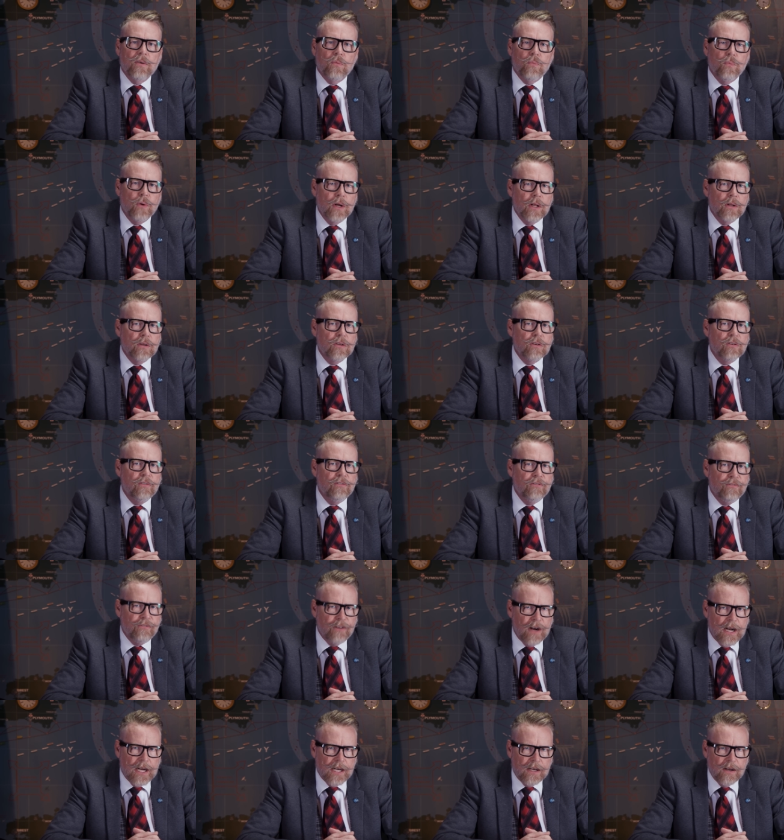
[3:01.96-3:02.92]
the will to
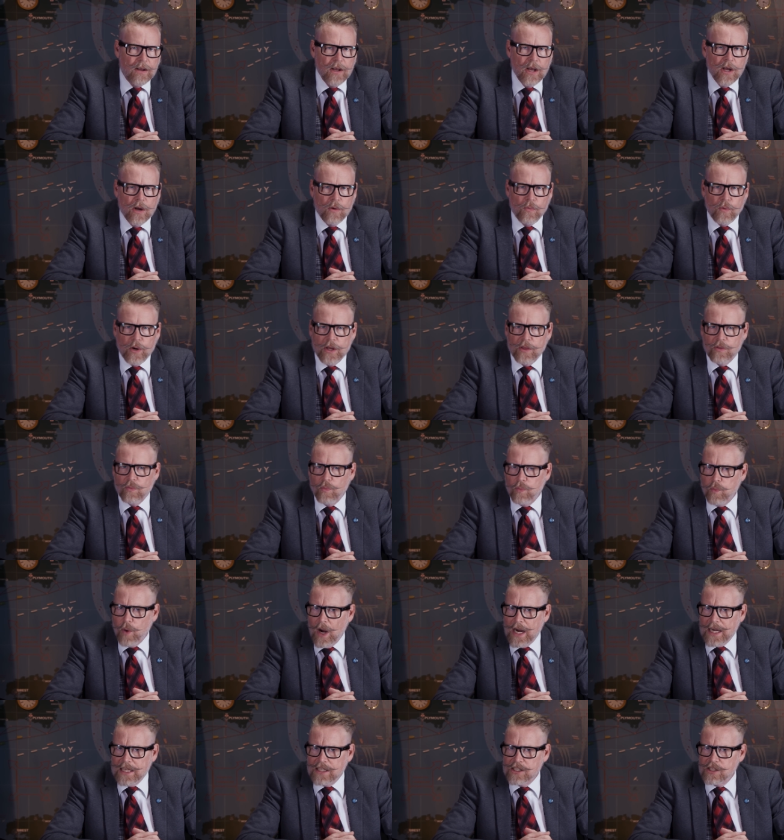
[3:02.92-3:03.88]
fight, with
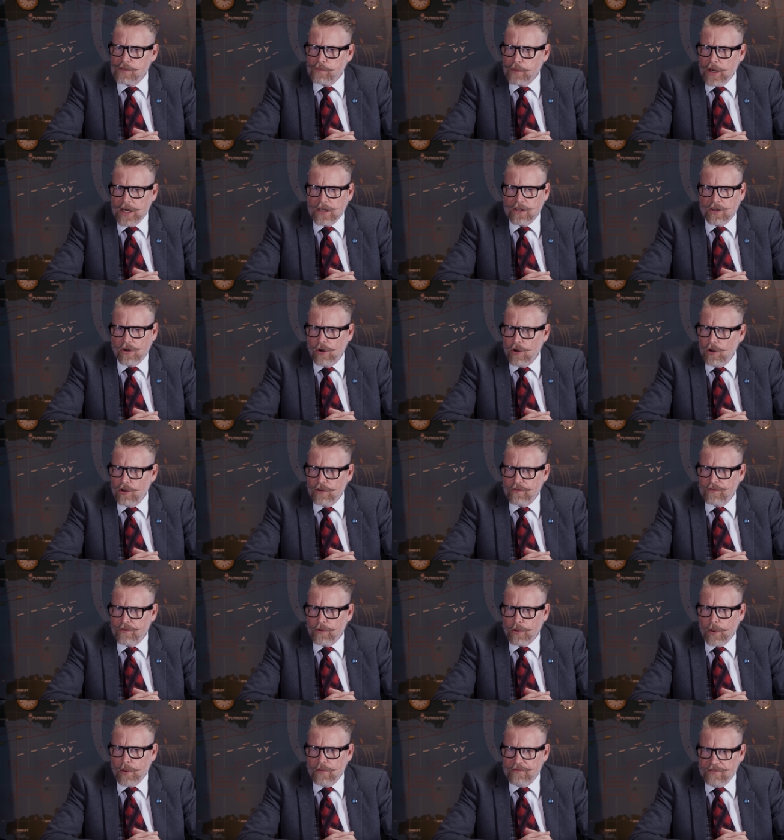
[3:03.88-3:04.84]
widespread calls
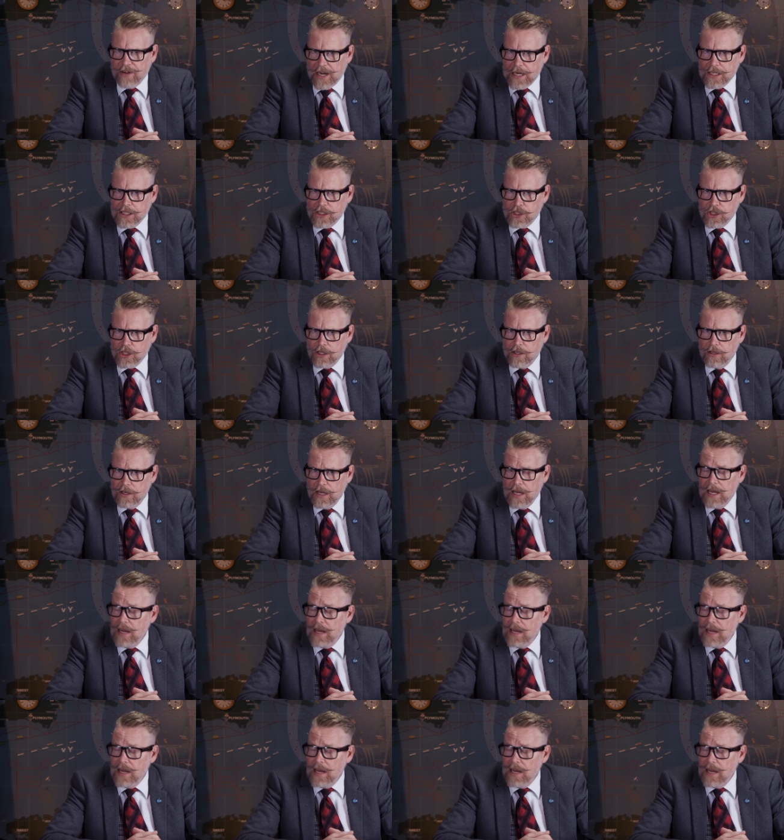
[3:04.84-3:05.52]
for revenge.